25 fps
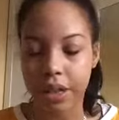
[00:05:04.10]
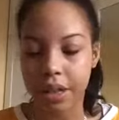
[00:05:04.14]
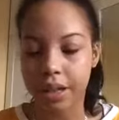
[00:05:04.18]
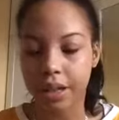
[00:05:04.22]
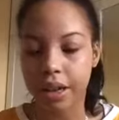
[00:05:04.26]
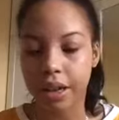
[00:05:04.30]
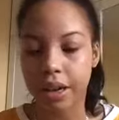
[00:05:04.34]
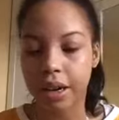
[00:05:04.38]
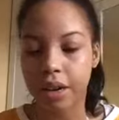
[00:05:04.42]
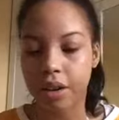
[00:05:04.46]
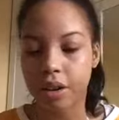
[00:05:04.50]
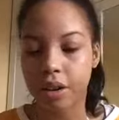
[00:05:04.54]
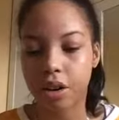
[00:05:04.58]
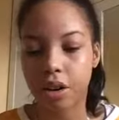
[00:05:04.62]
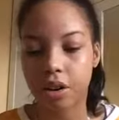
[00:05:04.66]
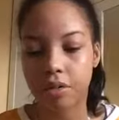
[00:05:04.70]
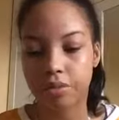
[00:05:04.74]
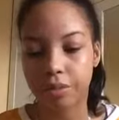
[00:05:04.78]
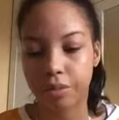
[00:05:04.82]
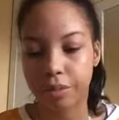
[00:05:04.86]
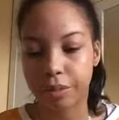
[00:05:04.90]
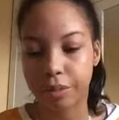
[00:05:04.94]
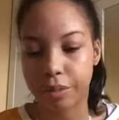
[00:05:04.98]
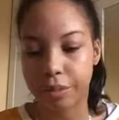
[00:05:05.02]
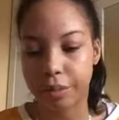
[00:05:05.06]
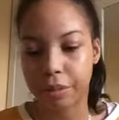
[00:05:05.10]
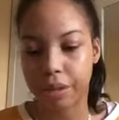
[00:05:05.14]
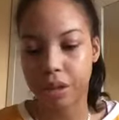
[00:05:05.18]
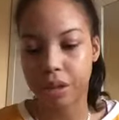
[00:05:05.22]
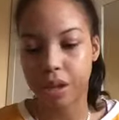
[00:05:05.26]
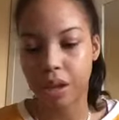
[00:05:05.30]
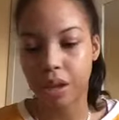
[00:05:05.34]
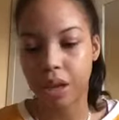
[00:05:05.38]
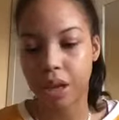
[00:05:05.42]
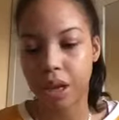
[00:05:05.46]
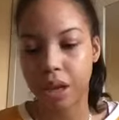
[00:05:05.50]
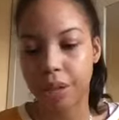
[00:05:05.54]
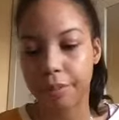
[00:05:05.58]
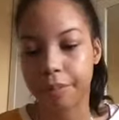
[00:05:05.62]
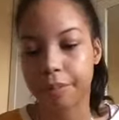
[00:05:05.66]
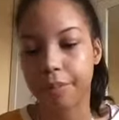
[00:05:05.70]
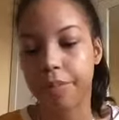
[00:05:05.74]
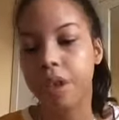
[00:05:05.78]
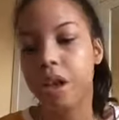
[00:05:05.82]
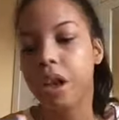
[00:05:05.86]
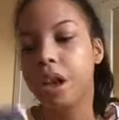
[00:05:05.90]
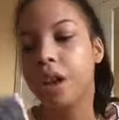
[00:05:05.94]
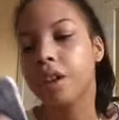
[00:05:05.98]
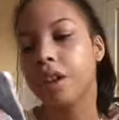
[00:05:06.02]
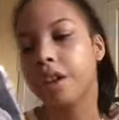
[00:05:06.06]
like that i can't remember the name
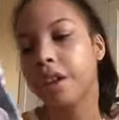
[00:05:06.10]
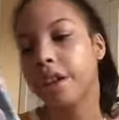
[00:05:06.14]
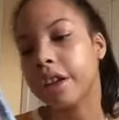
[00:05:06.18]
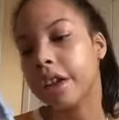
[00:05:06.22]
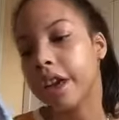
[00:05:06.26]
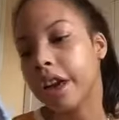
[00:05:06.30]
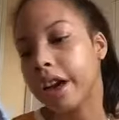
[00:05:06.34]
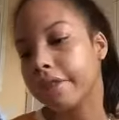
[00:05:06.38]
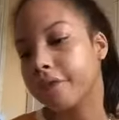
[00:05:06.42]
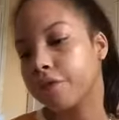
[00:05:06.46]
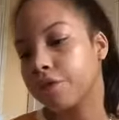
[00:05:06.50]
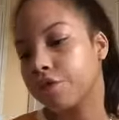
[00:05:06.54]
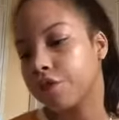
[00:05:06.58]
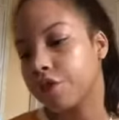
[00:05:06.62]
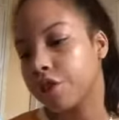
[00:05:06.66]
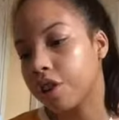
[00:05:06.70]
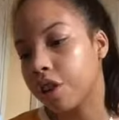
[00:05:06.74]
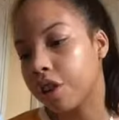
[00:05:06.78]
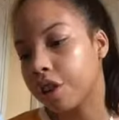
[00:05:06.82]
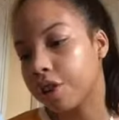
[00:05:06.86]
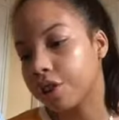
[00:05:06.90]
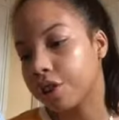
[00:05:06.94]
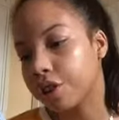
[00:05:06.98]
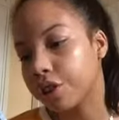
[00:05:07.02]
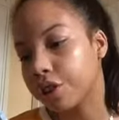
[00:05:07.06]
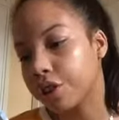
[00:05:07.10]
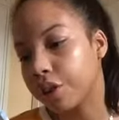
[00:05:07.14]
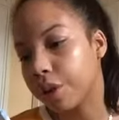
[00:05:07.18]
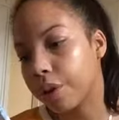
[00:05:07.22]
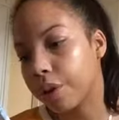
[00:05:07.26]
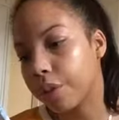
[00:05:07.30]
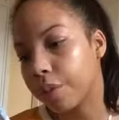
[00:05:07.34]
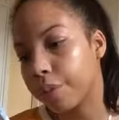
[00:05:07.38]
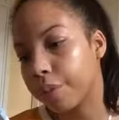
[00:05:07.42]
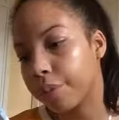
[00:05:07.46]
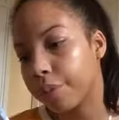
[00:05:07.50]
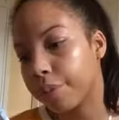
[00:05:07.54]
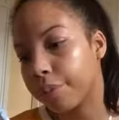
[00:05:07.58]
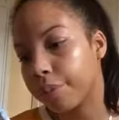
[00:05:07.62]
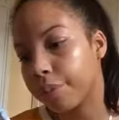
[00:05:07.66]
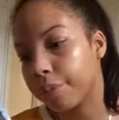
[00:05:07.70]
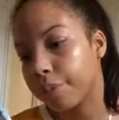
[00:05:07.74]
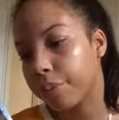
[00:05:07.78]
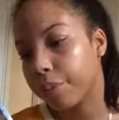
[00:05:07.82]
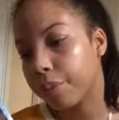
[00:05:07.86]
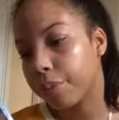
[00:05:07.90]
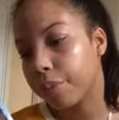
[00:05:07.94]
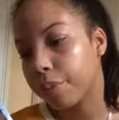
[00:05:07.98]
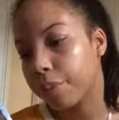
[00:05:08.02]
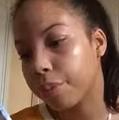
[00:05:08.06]
then you have chance
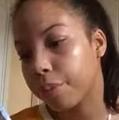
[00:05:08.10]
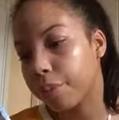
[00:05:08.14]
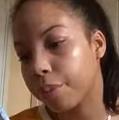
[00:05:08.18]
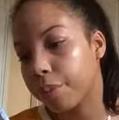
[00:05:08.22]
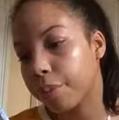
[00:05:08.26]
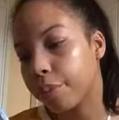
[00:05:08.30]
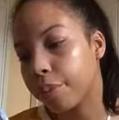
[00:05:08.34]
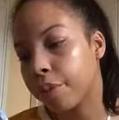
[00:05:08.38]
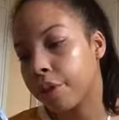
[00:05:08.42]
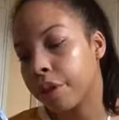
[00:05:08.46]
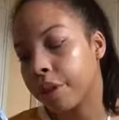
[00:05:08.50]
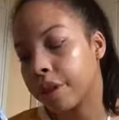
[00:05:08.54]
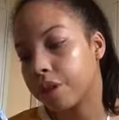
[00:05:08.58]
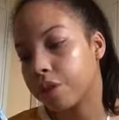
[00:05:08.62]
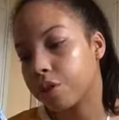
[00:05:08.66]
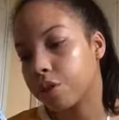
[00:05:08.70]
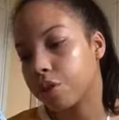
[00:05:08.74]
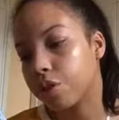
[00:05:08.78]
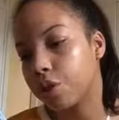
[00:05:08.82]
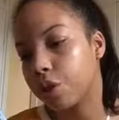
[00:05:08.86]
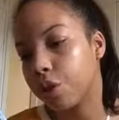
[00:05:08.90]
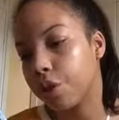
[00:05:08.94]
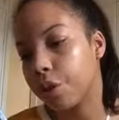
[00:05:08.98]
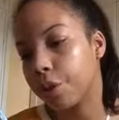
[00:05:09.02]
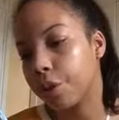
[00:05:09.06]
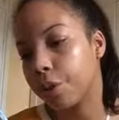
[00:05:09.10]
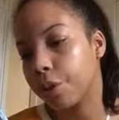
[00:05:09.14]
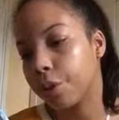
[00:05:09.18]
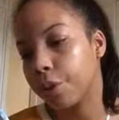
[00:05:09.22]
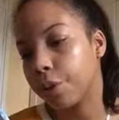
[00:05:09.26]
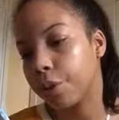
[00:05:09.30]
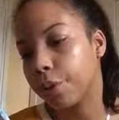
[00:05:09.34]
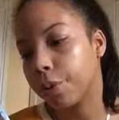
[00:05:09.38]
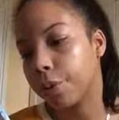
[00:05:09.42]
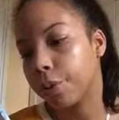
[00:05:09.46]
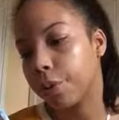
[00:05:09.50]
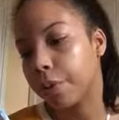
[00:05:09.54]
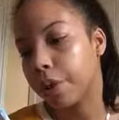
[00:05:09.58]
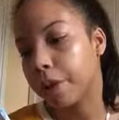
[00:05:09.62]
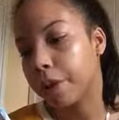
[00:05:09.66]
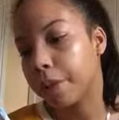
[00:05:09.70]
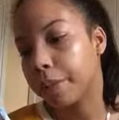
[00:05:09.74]
pedo